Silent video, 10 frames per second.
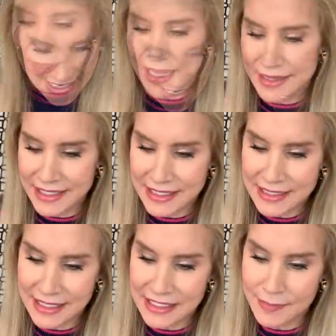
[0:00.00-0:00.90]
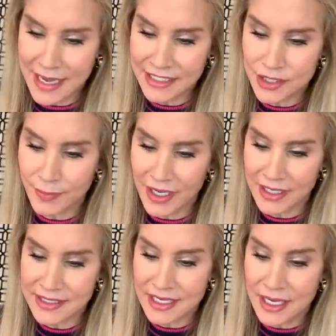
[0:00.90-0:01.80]
and this is a
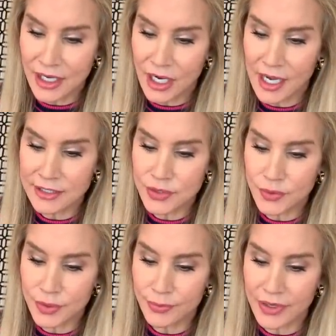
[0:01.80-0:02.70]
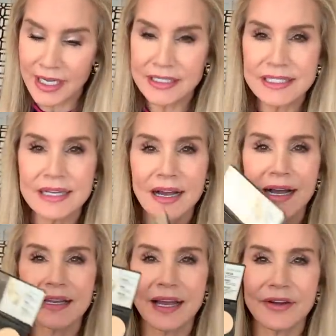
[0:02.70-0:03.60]
Smashbox Contour Bronze and
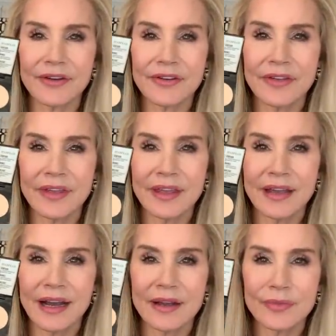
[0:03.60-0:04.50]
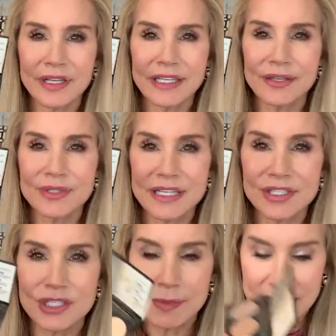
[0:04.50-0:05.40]
Highlighter. I really used it
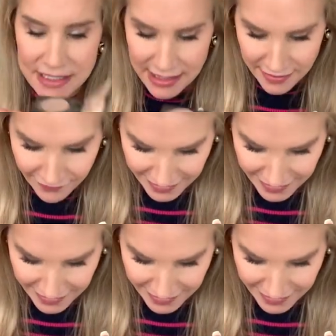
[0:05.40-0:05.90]
just because it kind of